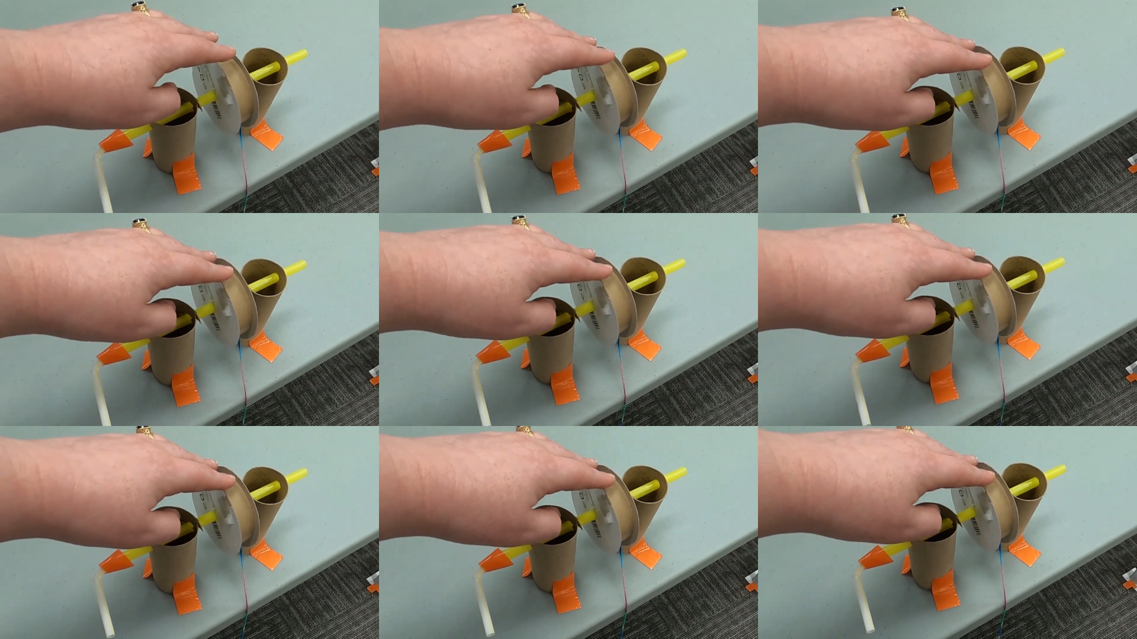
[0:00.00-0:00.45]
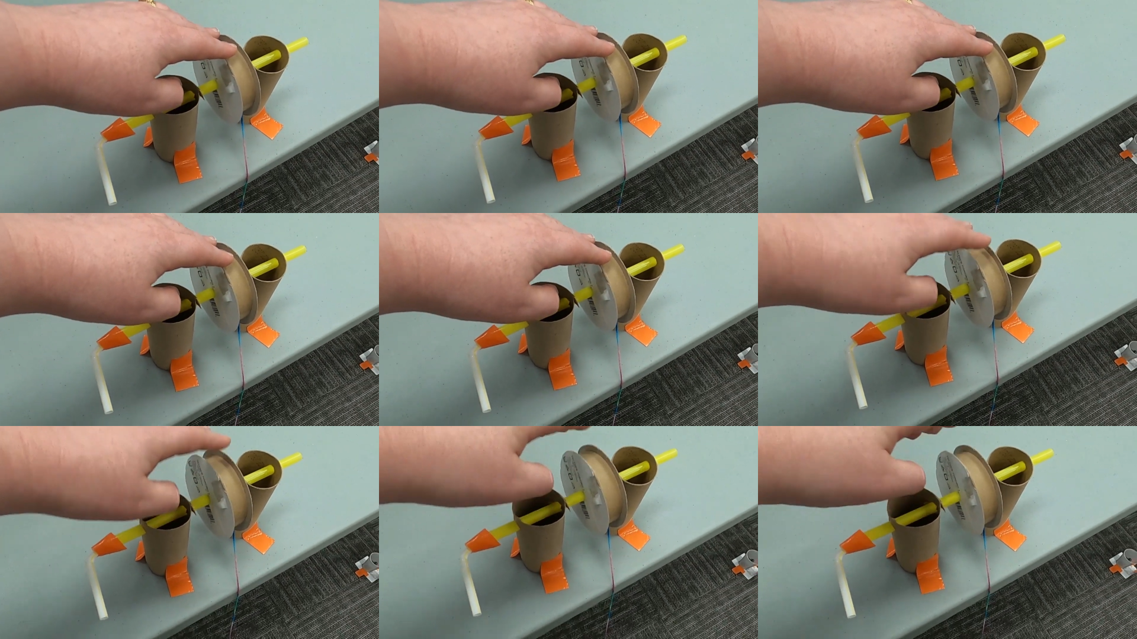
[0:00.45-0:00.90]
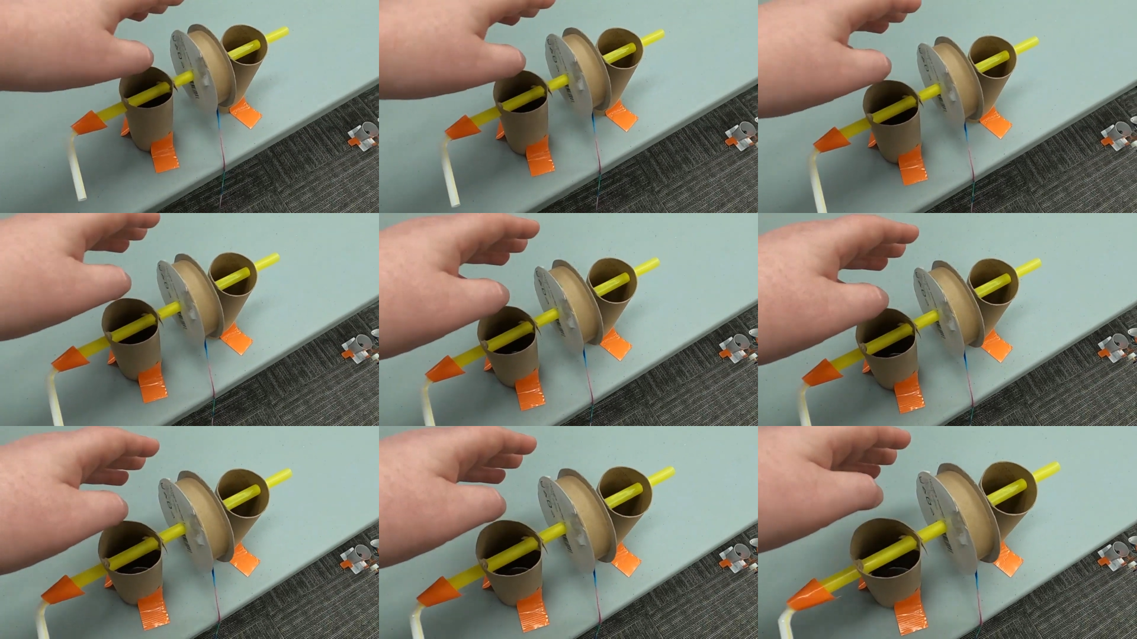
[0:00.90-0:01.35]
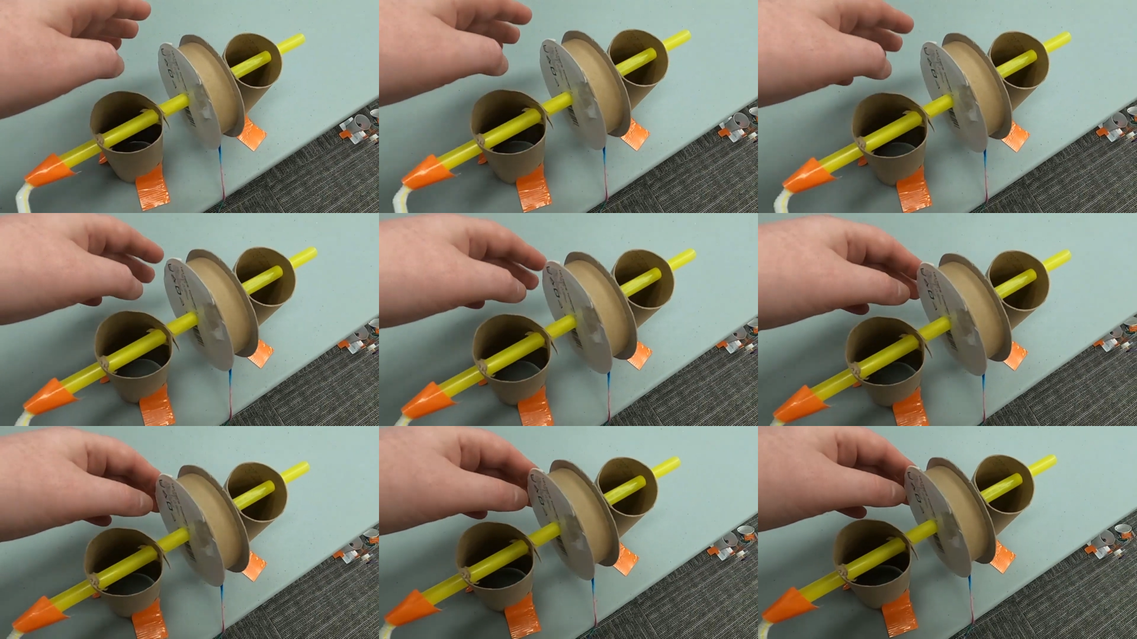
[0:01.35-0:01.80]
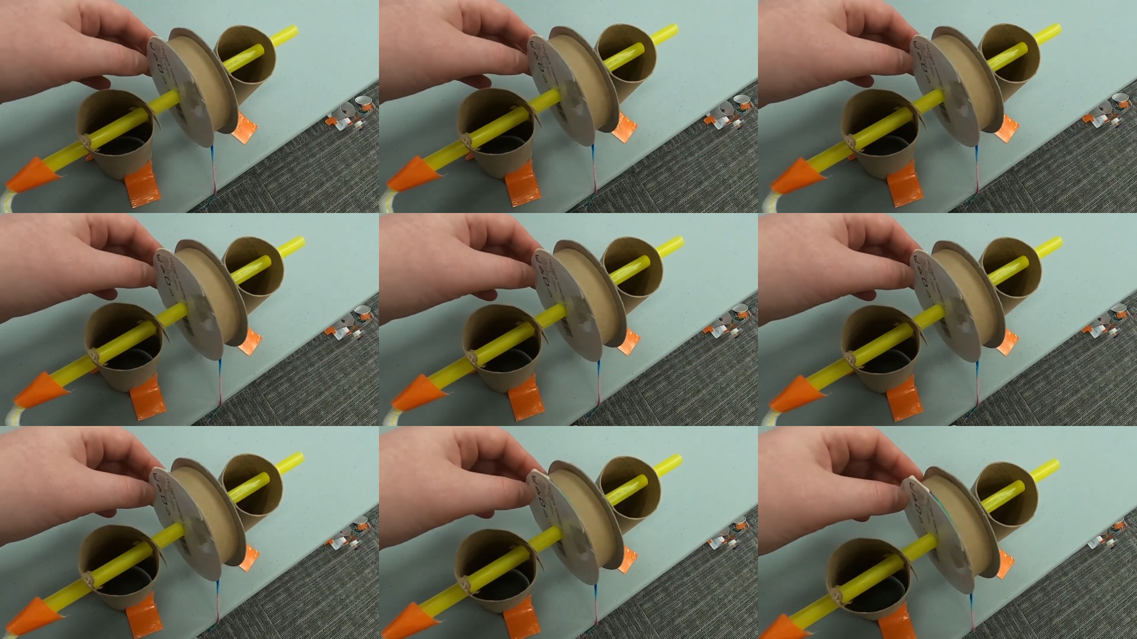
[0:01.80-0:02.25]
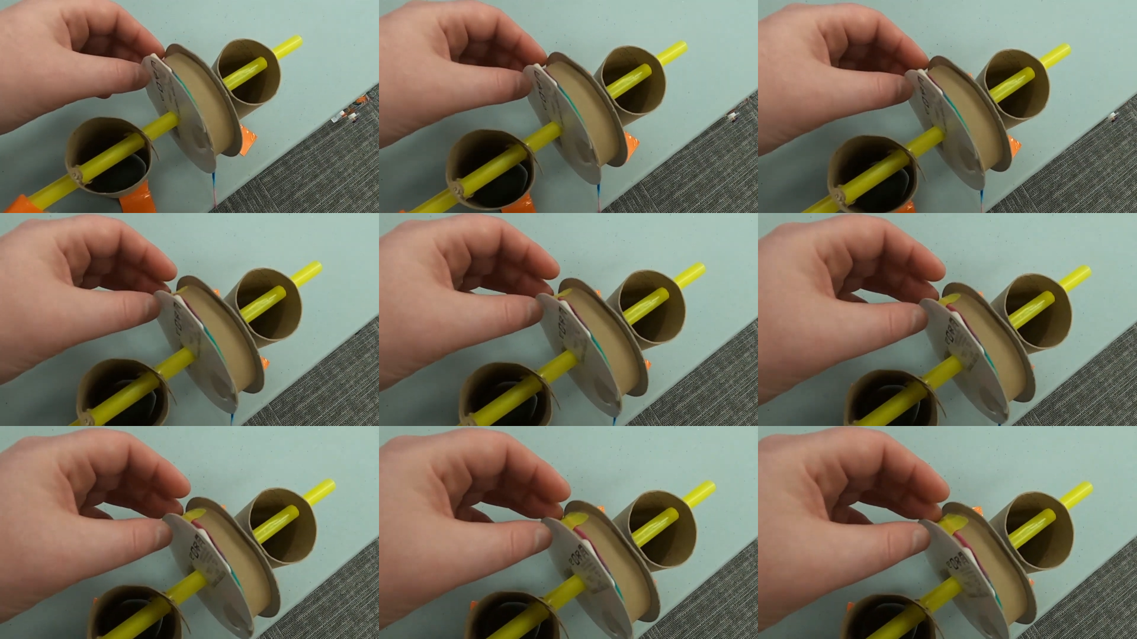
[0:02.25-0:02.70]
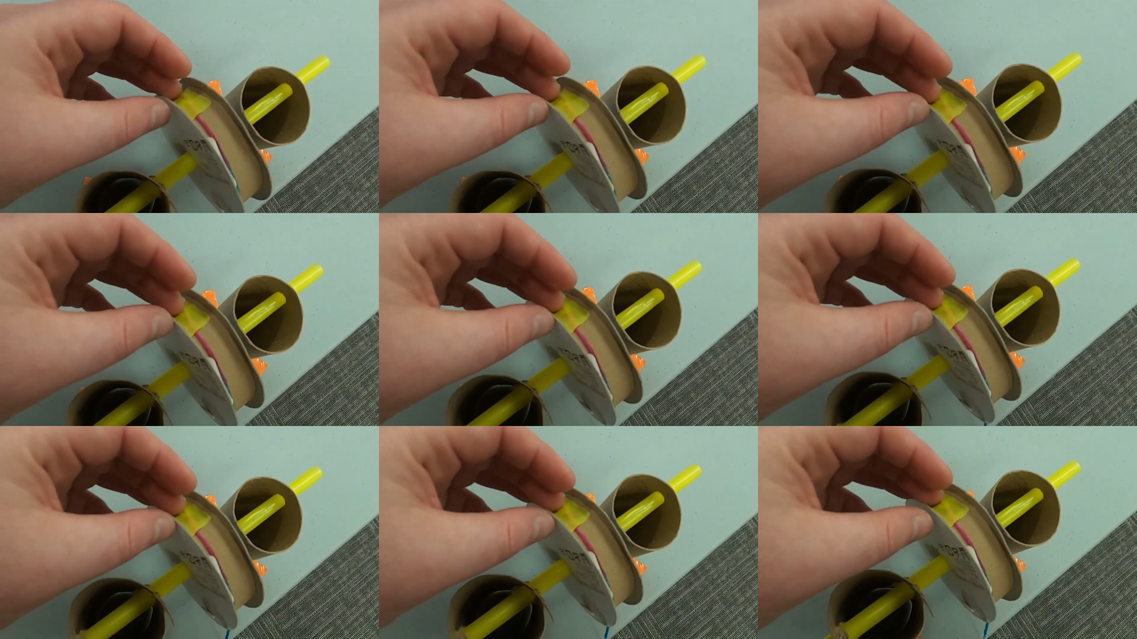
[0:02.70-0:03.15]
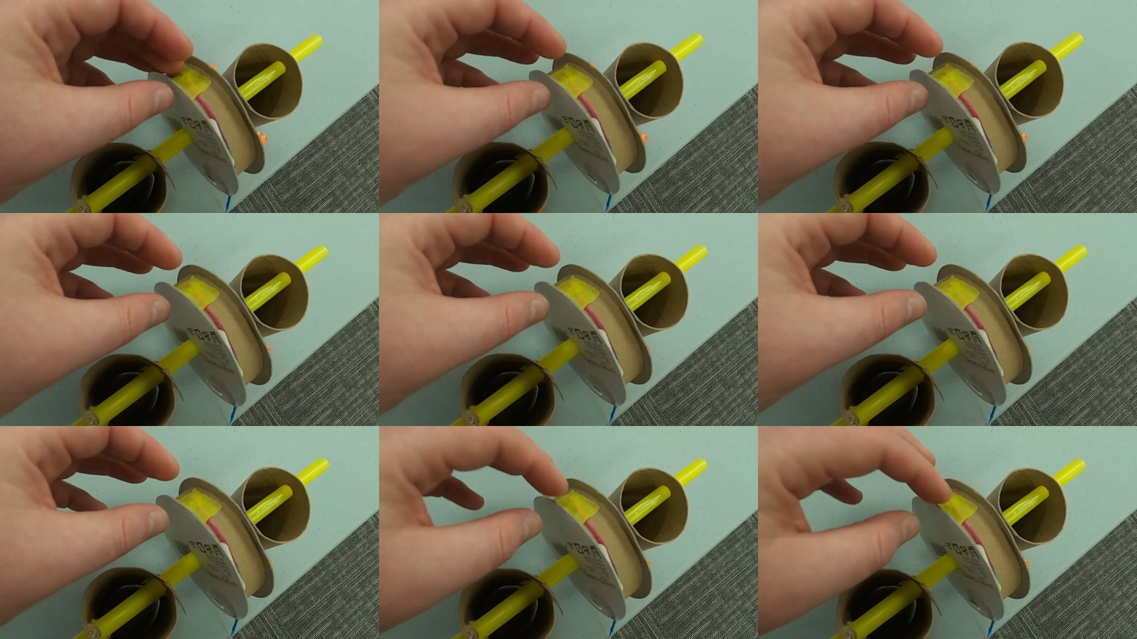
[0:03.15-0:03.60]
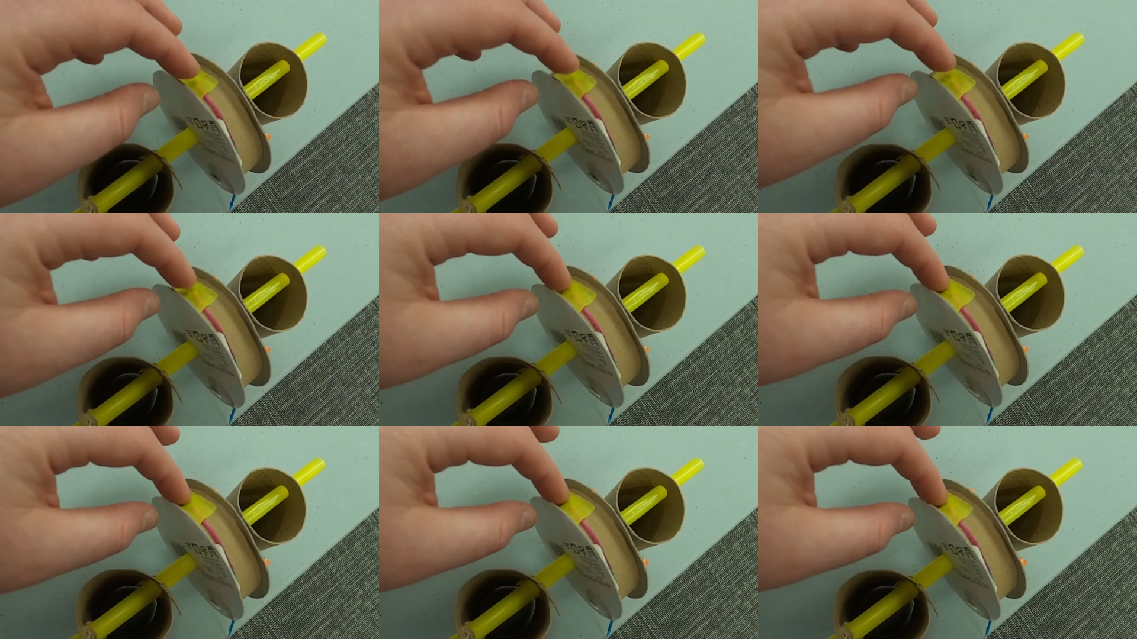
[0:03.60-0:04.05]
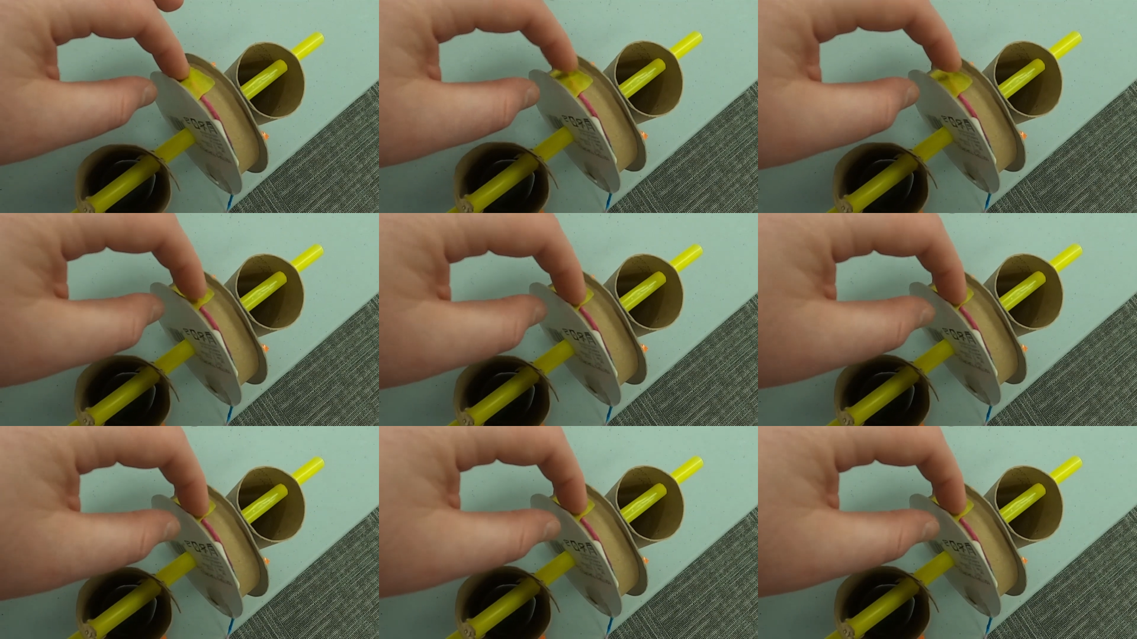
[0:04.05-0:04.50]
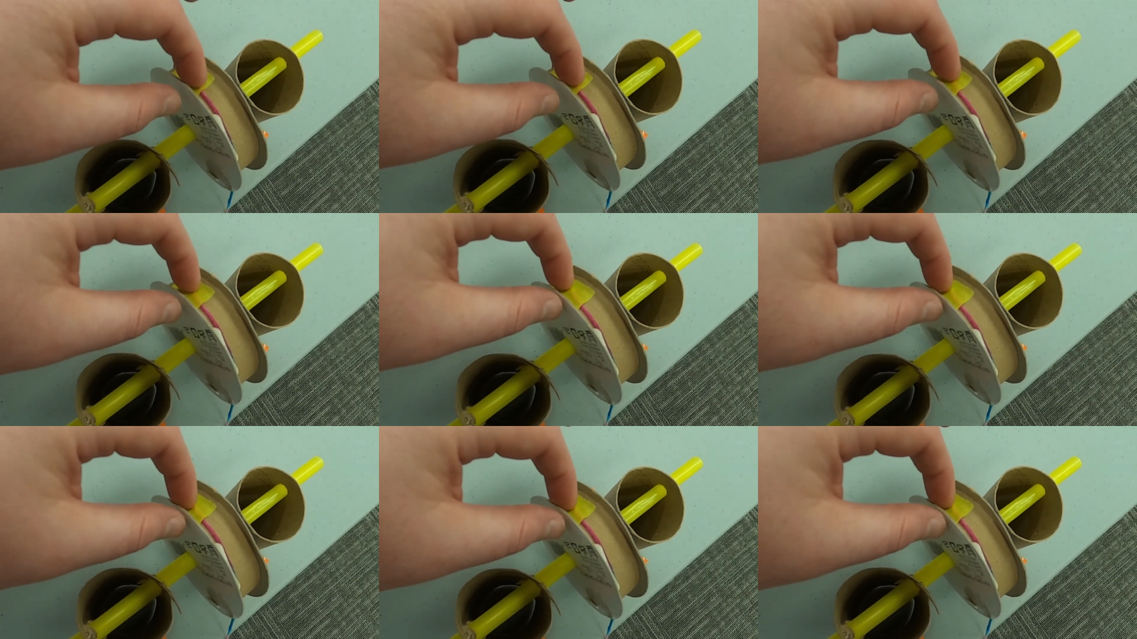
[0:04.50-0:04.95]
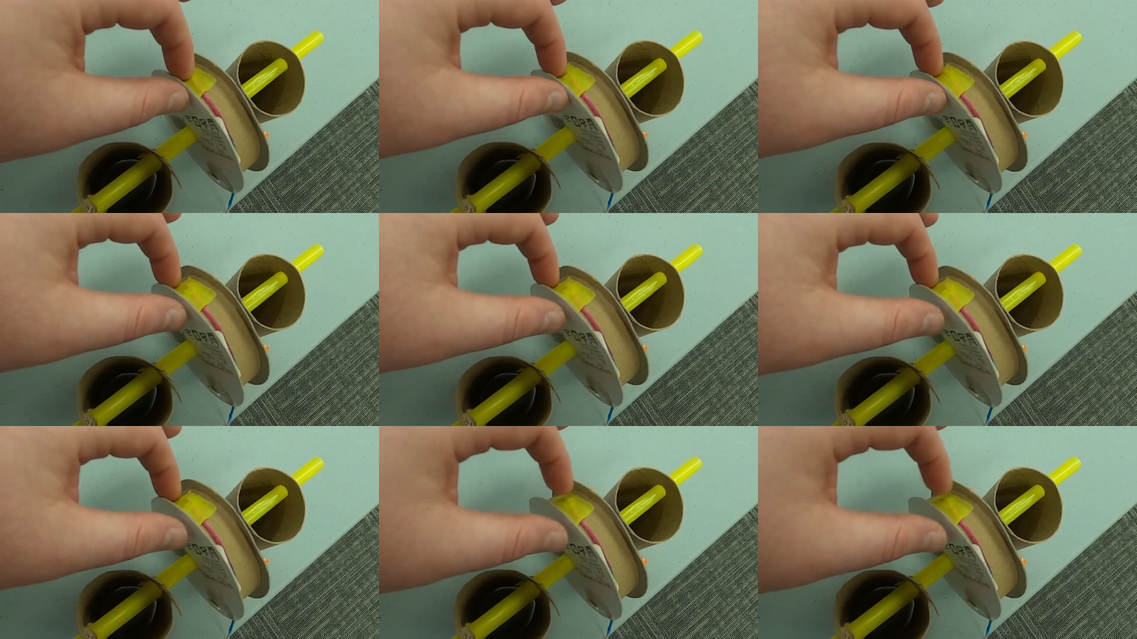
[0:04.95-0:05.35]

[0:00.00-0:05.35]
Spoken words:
Nobody's mouth can be seen.